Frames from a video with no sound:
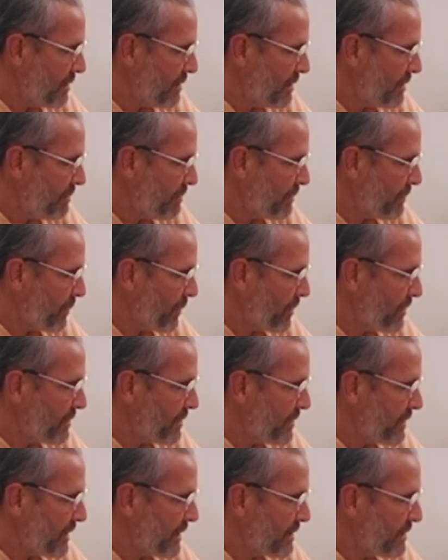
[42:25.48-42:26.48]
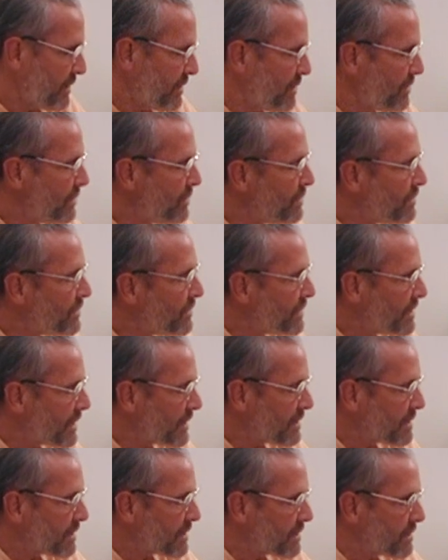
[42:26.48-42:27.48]
important thing you
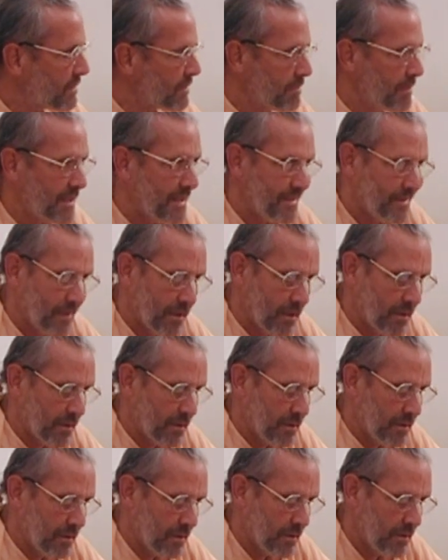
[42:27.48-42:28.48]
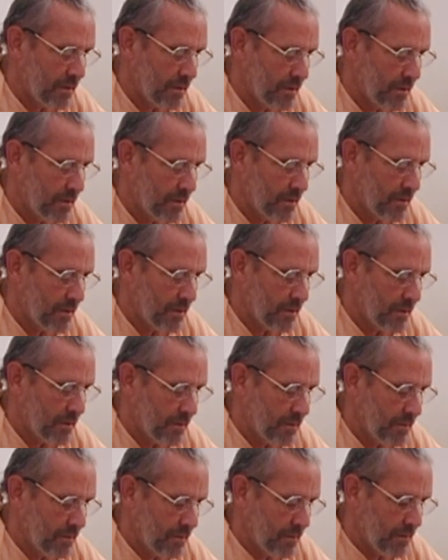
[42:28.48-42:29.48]
think that could be done
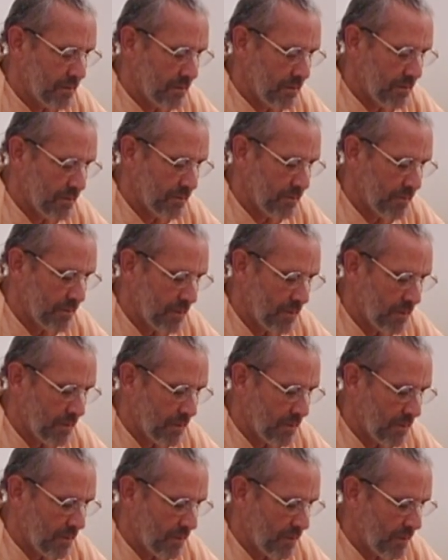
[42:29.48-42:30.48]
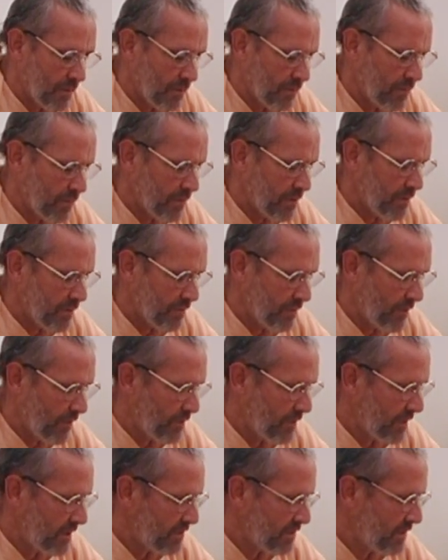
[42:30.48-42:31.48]
for the
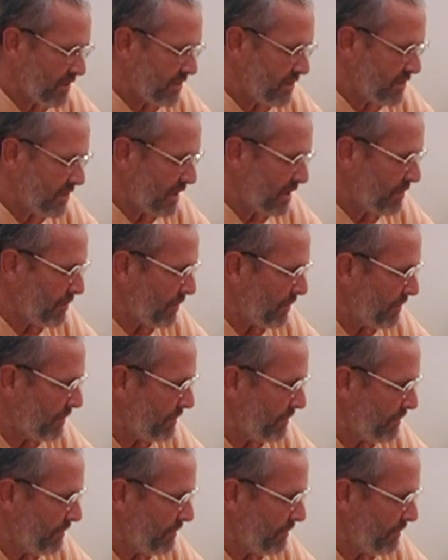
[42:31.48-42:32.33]
devotees in general